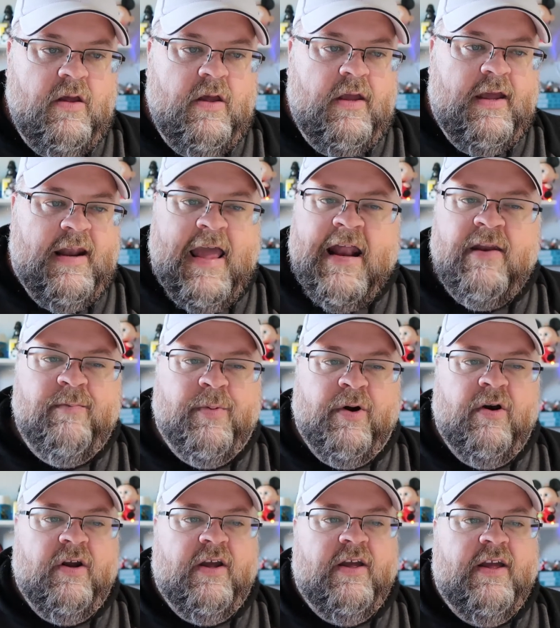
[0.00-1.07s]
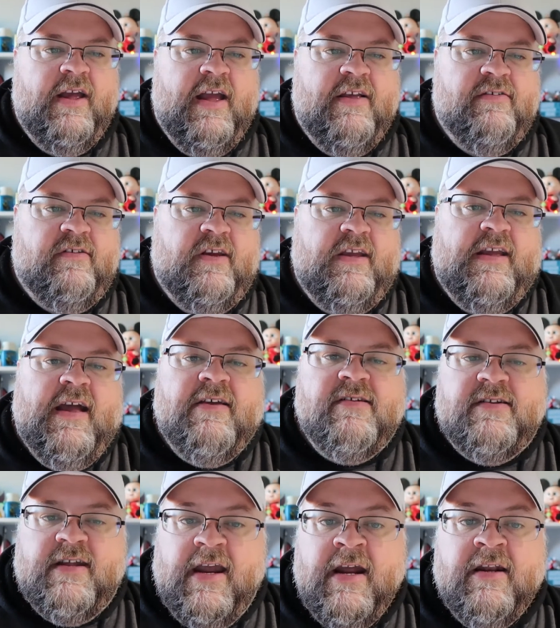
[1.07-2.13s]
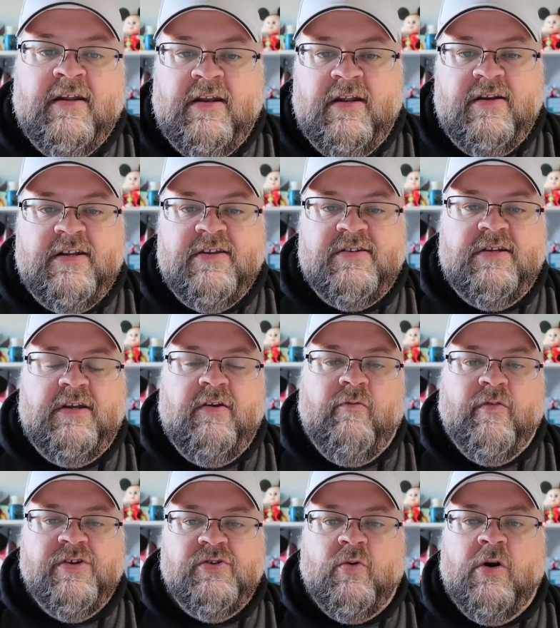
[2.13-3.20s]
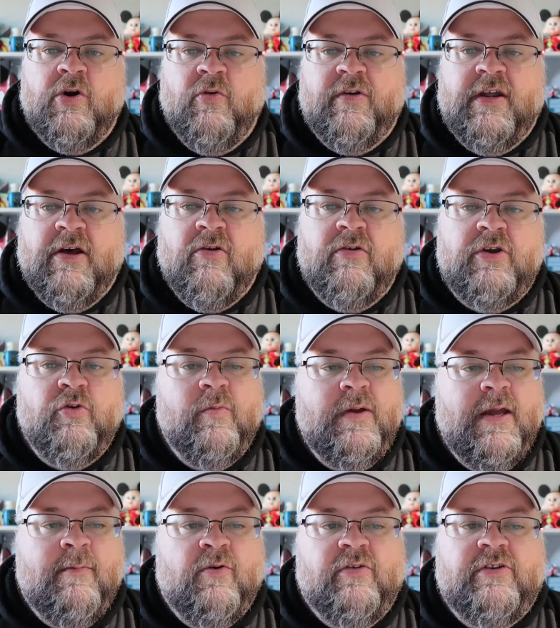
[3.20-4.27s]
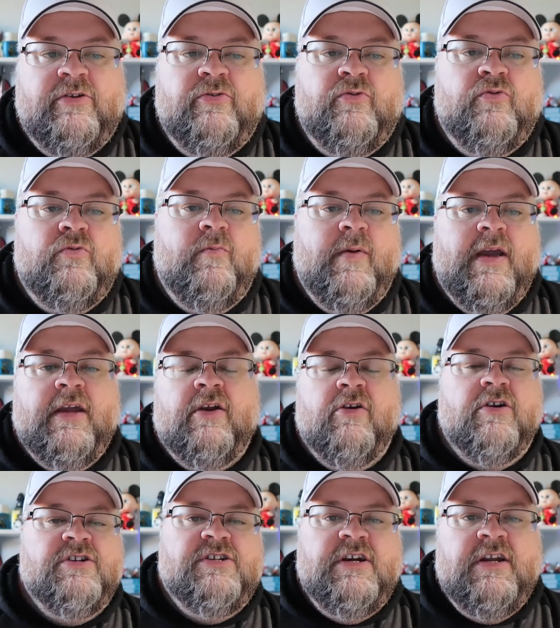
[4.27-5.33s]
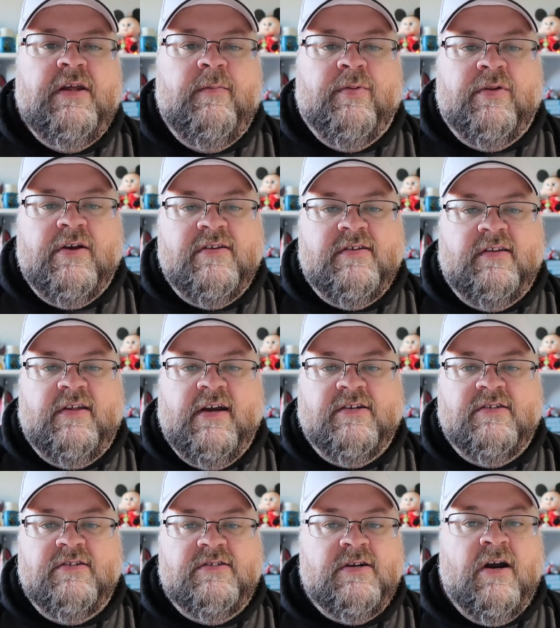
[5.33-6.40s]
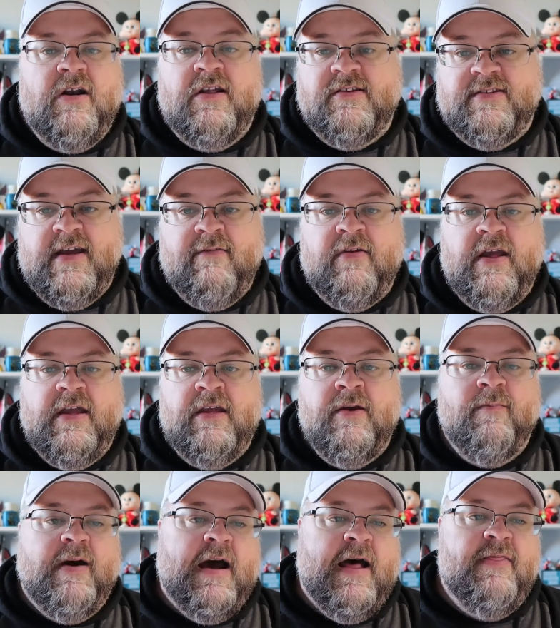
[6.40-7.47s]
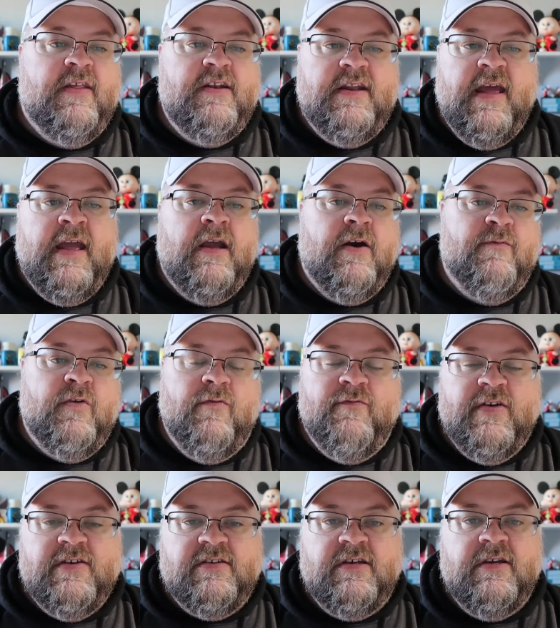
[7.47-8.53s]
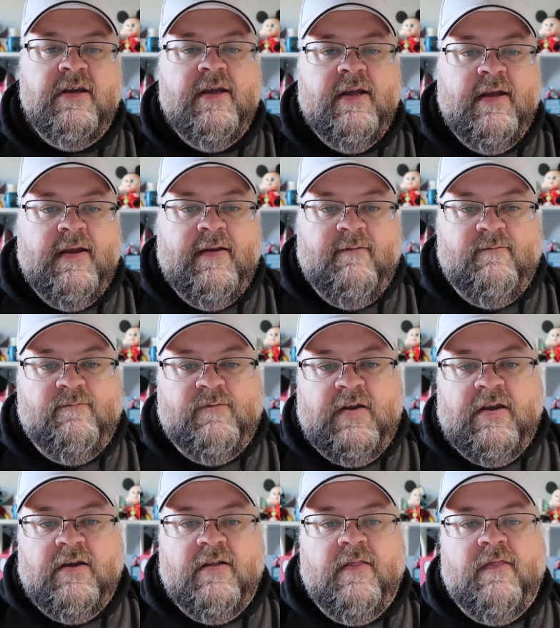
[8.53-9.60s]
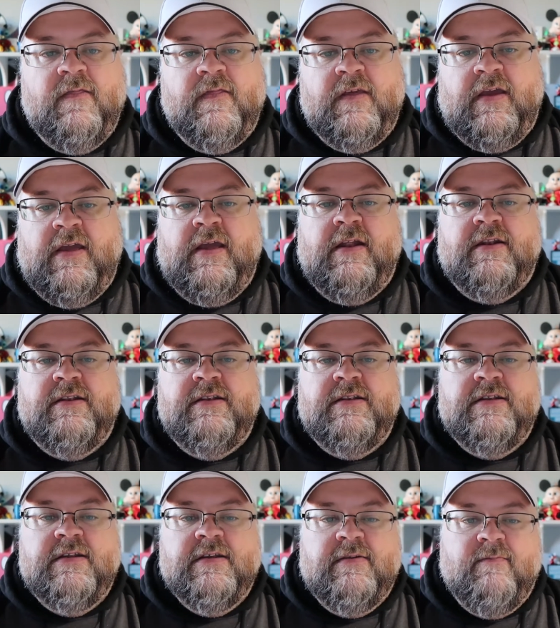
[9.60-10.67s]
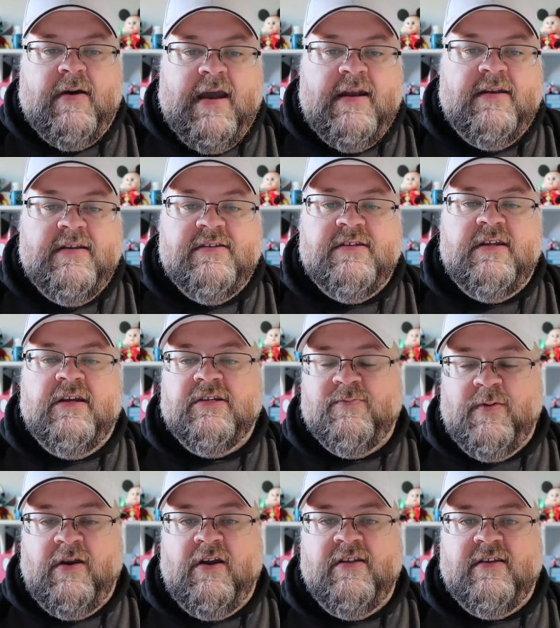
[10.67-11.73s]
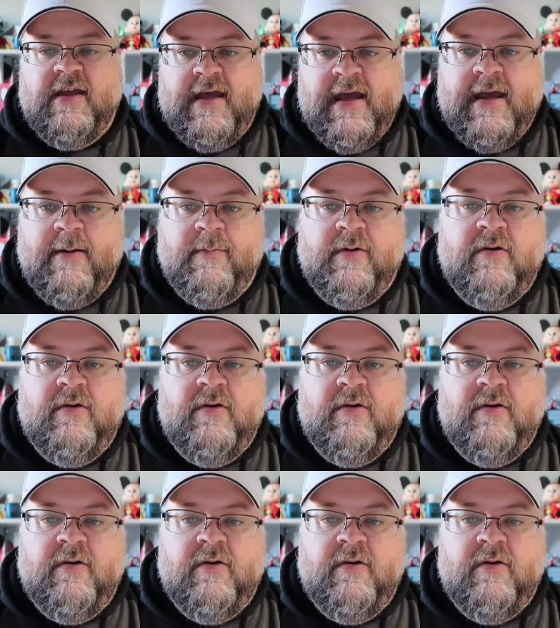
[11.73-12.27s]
An added perk, as a guest staying in a Disney resort hotel, you'll be able to make your Genie Plus selection starting at 7 a.m. on the day of your visit via the My Disney Experience app.